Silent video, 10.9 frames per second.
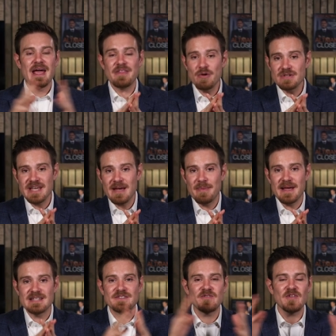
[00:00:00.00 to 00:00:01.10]
And those
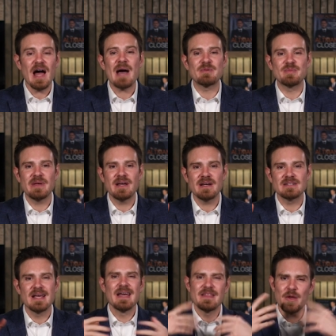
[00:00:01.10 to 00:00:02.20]
campaigns flopped
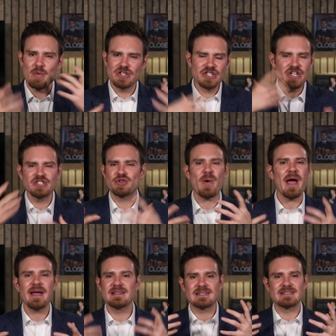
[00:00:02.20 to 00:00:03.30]
because they were just
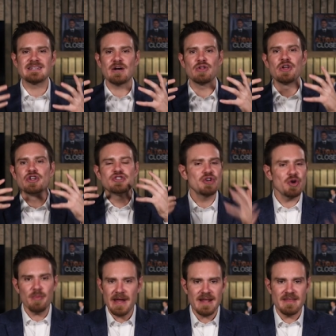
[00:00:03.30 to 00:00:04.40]
trying to sell
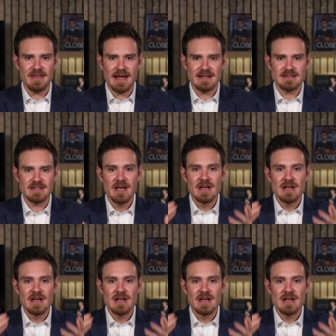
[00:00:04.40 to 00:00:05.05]
too many things.